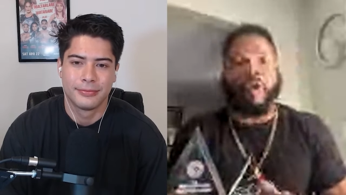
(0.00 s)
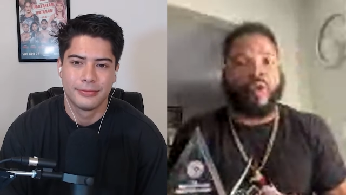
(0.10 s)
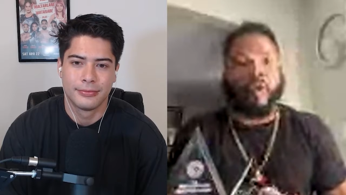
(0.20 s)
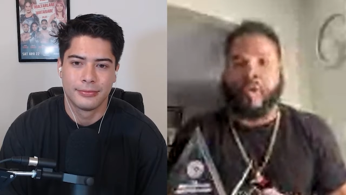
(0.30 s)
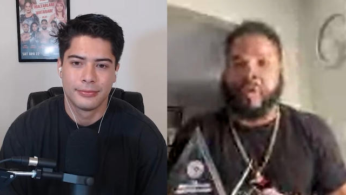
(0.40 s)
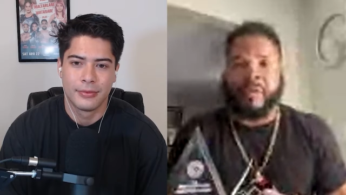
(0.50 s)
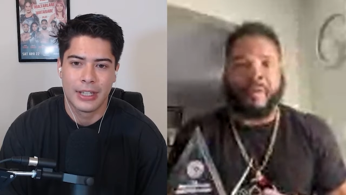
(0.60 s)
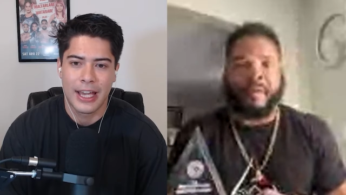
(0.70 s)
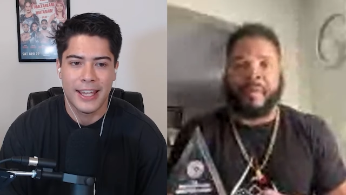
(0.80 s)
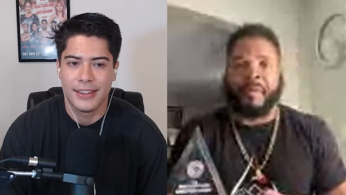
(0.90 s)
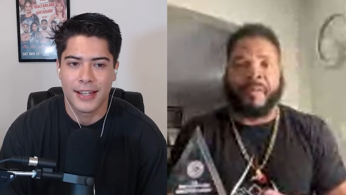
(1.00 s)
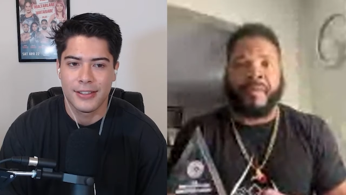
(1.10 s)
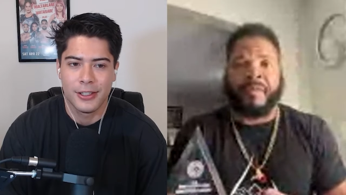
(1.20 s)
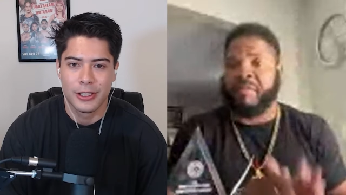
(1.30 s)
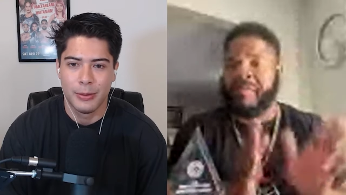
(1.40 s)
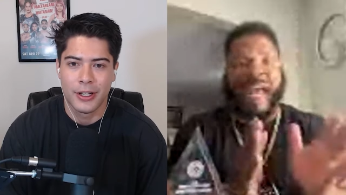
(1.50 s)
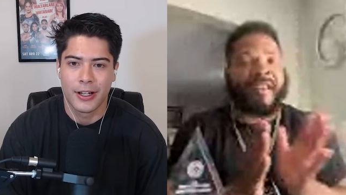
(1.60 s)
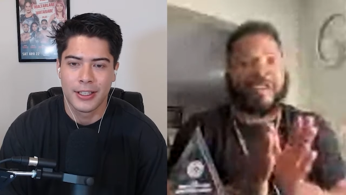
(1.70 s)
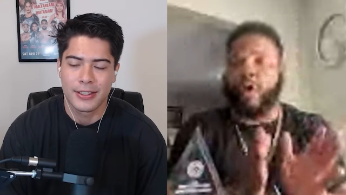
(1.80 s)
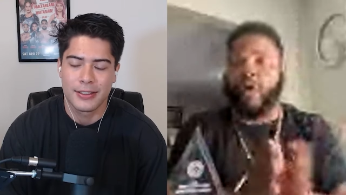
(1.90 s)
Speaker 1: That's cool. I hate that too, to be
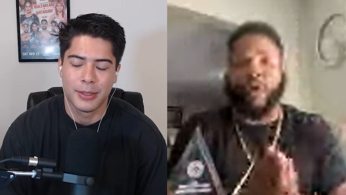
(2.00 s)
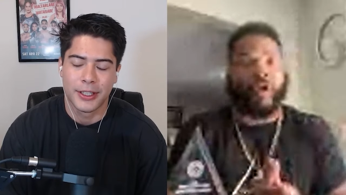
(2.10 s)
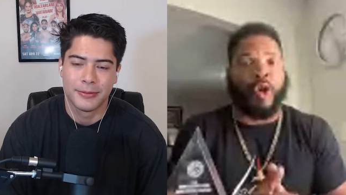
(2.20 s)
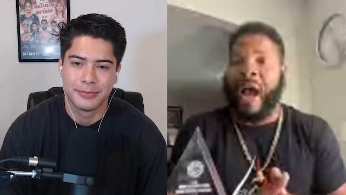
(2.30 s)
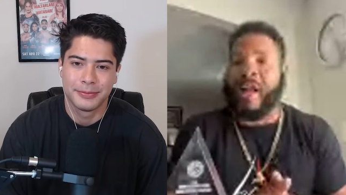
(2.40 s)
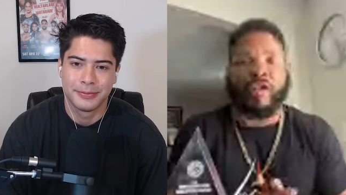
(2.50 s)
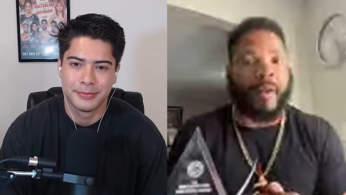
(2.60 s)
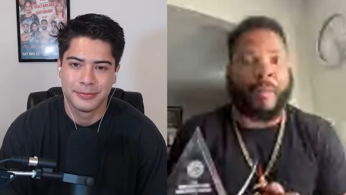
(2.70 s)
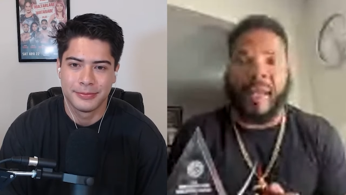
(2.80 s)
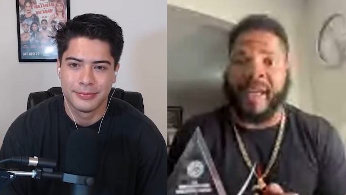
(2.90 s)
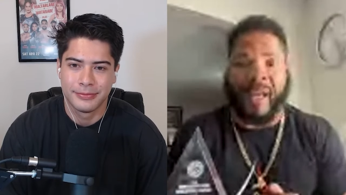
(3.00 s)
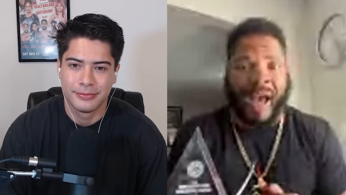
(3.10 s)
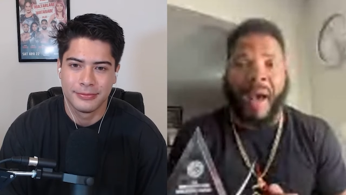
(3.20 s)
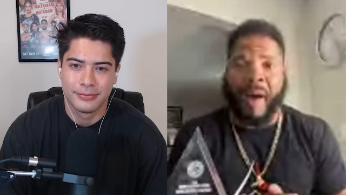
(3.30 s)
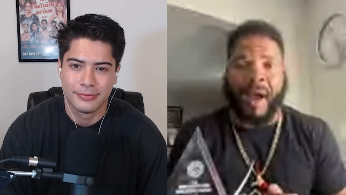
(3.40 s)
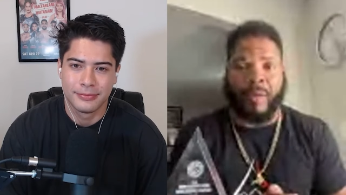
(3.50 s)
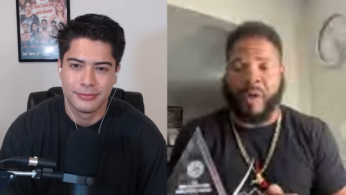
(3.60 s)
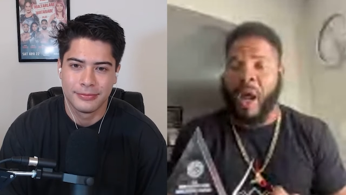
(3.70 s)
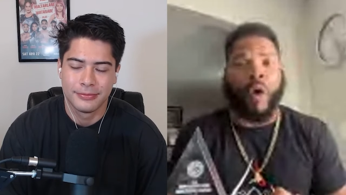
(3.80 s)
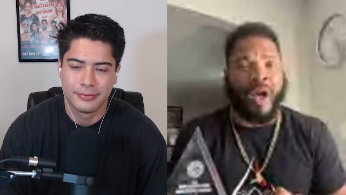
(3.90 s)
honest, but that's cool. You got your
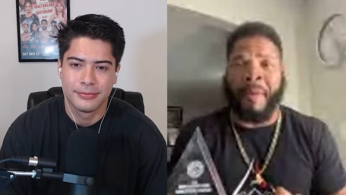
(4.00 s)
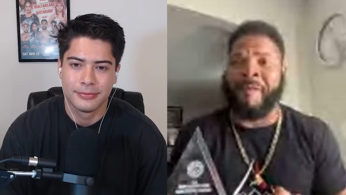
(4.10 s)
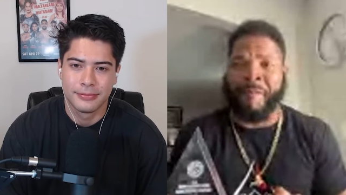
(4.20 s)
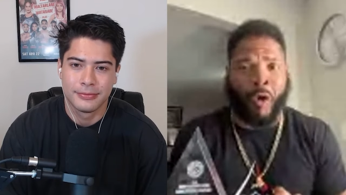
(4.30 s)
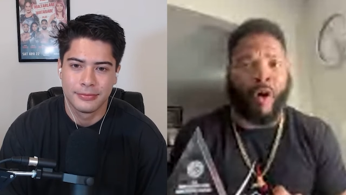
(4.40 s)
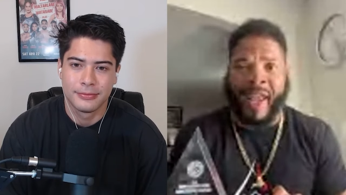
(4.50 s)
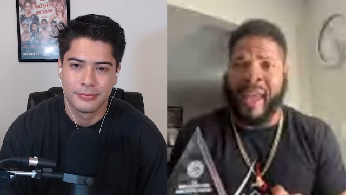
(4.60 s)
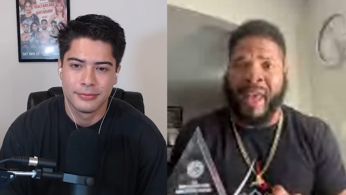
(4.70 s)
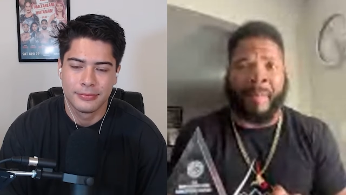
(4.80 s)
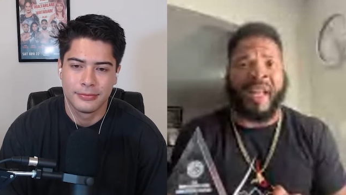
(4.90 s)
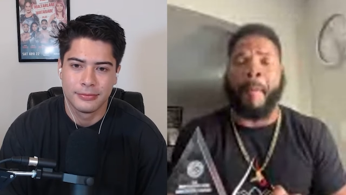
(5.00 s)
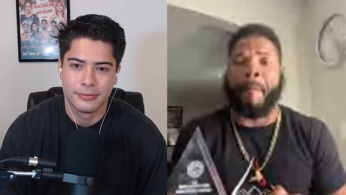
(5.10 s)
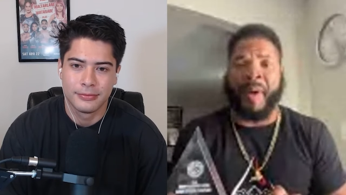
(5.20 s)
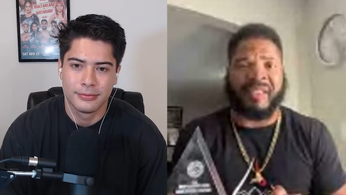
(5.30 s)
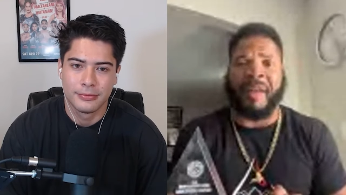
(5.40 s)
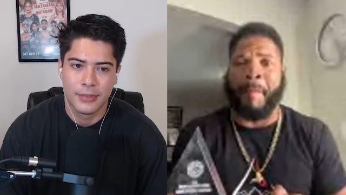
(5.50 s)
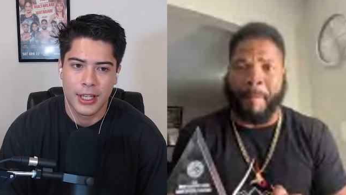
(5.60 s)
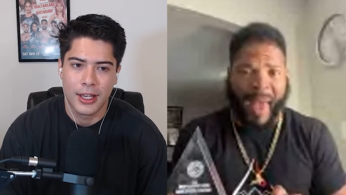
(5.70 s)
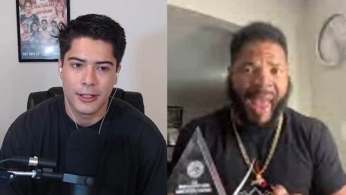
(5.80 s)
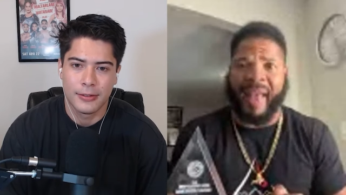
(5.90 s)
plans, I got mine. When I woke up at
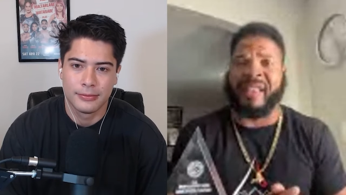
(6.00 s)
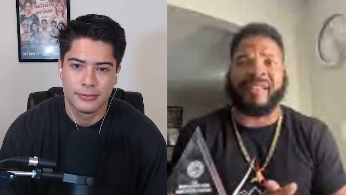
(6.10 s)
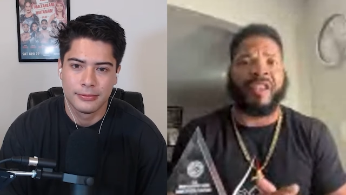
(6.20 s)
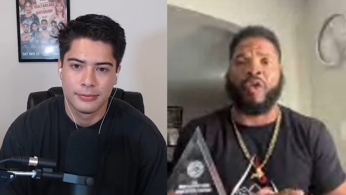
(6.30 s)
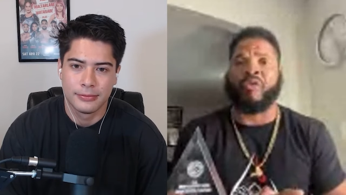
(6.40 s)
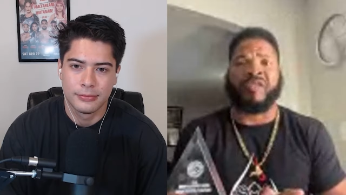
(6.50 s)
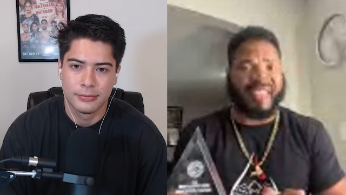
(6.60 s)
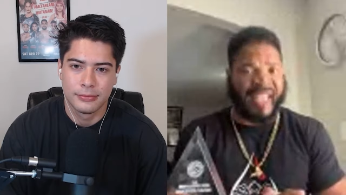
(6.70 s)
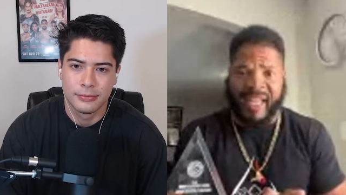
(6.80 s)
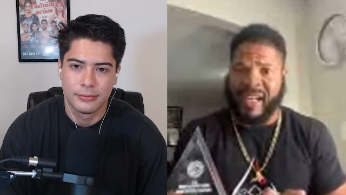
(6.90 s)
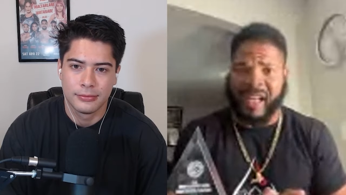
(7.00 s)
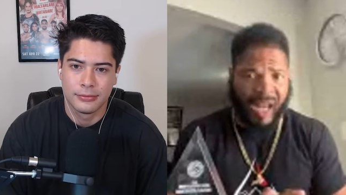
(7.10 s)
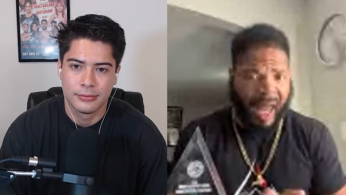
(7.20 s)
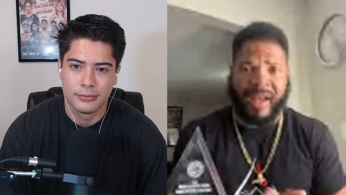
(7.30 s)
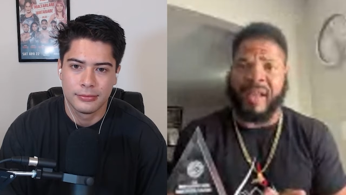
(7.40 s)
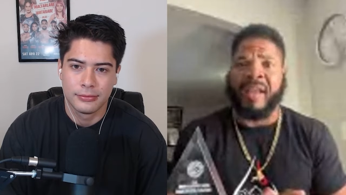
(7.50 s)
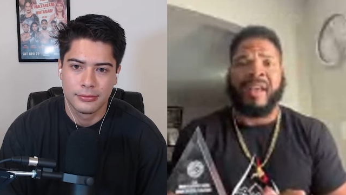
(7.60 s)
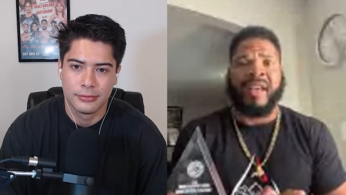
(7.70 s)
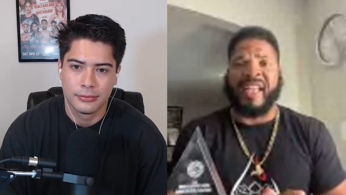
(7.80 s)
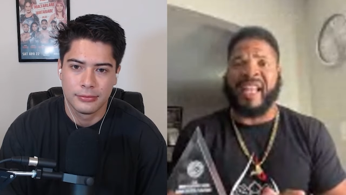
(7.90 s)
4 yeah. punched the bag
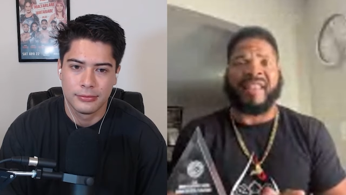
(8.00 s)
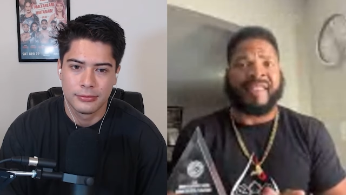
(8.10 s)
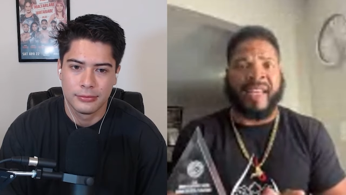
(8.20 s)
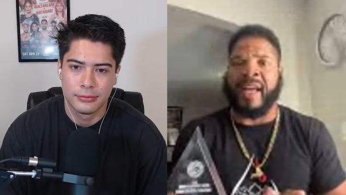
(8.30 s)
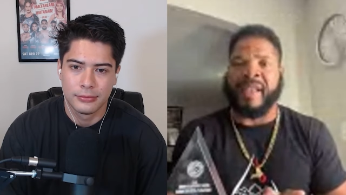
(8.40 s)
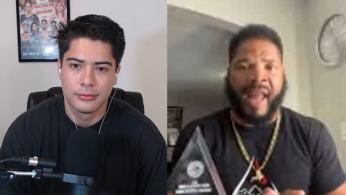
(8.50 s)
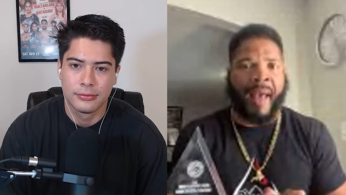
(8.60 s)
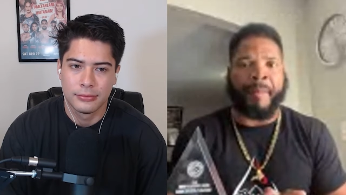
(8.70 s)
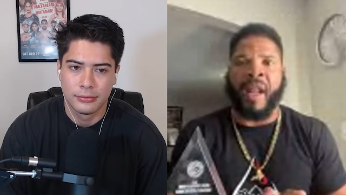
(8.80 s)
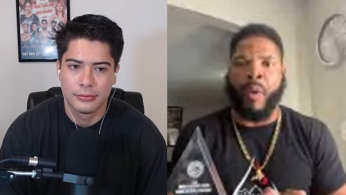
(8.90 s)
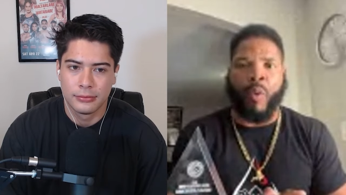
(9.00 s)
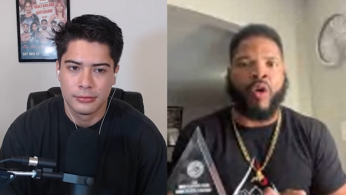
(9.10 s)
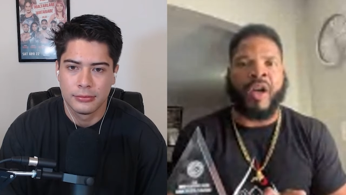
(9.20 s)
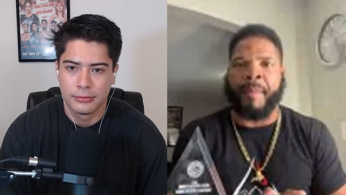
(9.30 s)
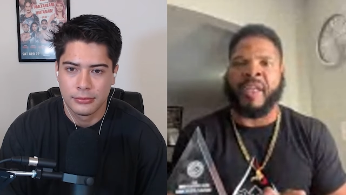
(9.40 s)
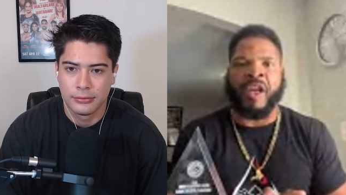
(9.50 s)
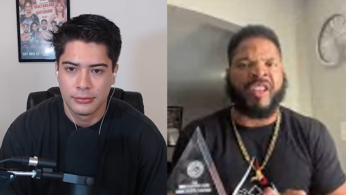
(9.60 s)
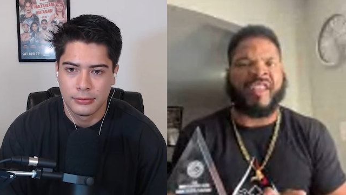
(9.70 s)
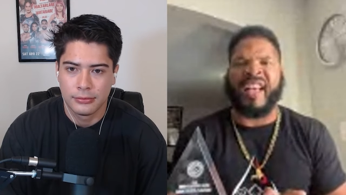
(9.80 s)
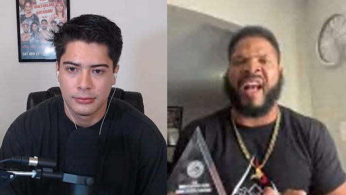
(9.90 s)
until 10 o'clock, and then I
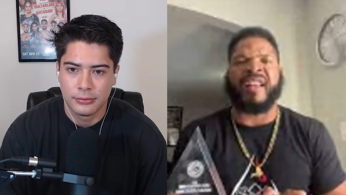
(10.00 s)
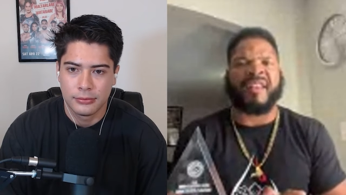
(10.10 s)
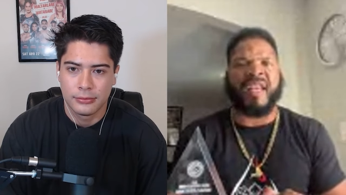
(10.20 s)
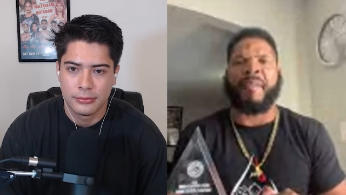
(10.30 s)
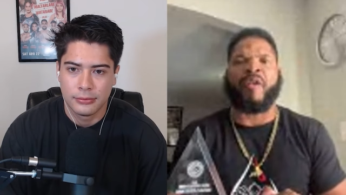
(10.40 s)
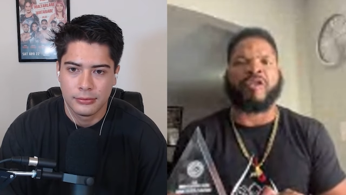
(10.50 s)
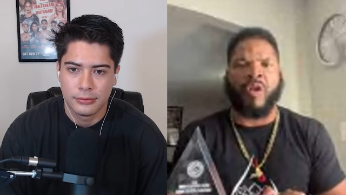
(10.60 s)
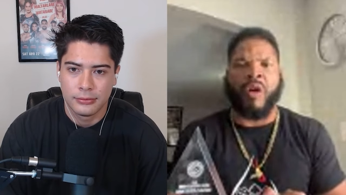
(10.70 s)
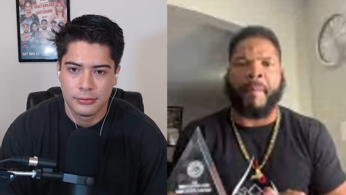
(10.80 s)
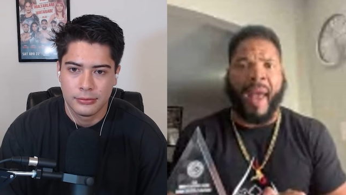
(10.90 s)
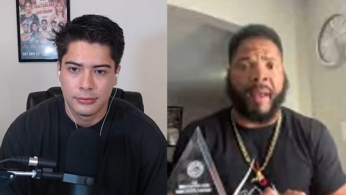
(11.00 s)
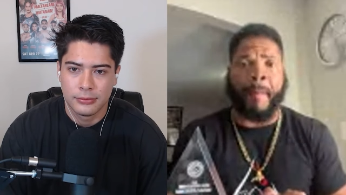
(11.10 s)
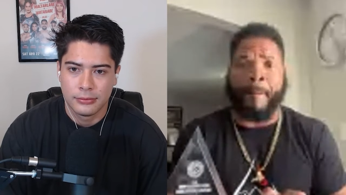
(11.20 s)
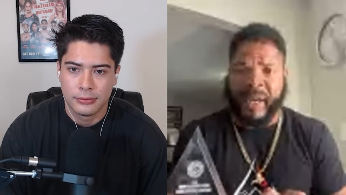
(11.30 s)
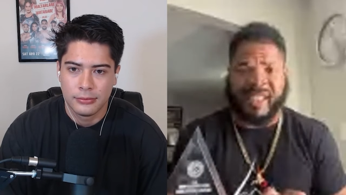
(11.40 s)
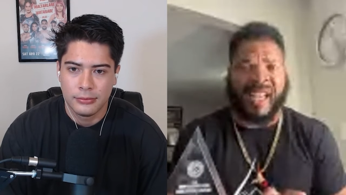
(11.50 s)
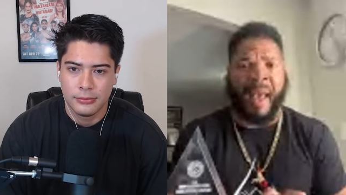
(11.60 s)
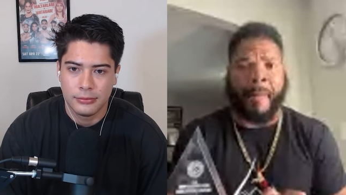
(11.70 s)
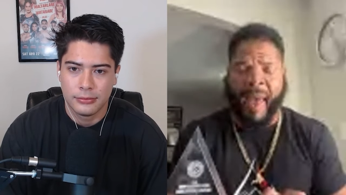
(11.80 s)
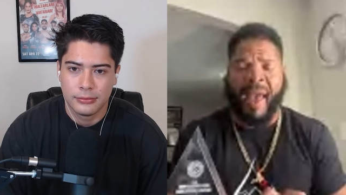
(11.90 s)
took a nap and I woke up, and the only thing I
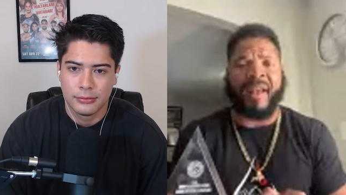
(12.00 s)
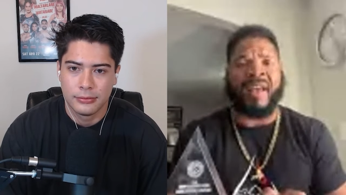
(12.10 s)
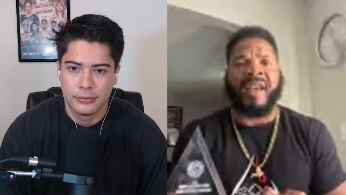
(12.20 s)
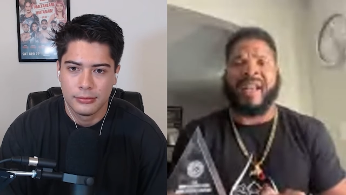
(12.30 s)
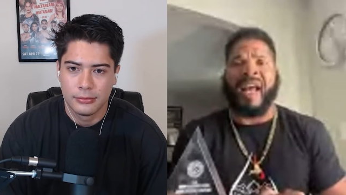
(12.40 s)
could think about was